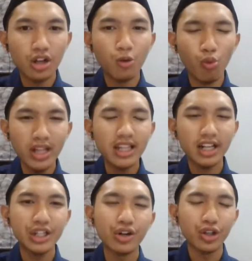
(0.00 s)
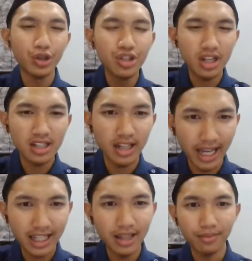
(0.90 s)
whether your users
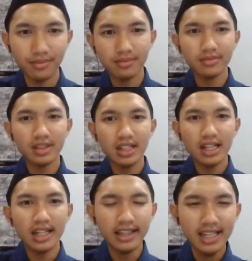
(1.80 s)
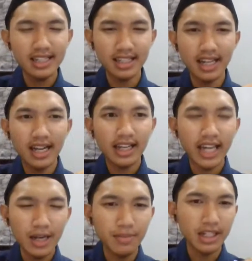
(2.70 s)
like them. This
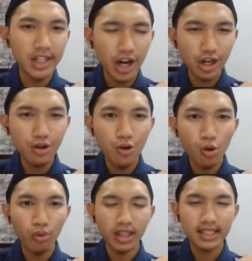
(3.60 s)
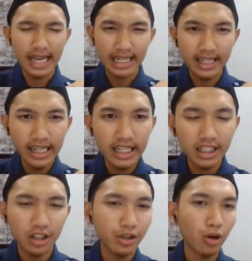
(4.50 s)
can be done with a technique
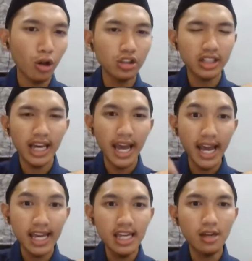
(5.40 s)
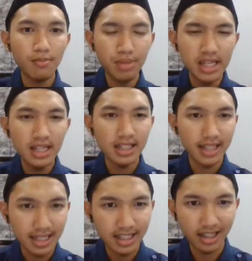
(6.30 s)
called A/B
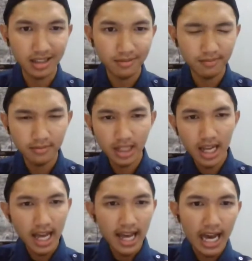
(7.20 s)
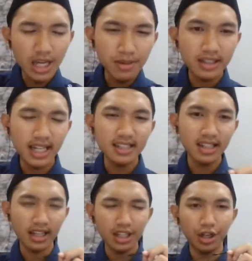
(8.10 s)
testing. A/B testing,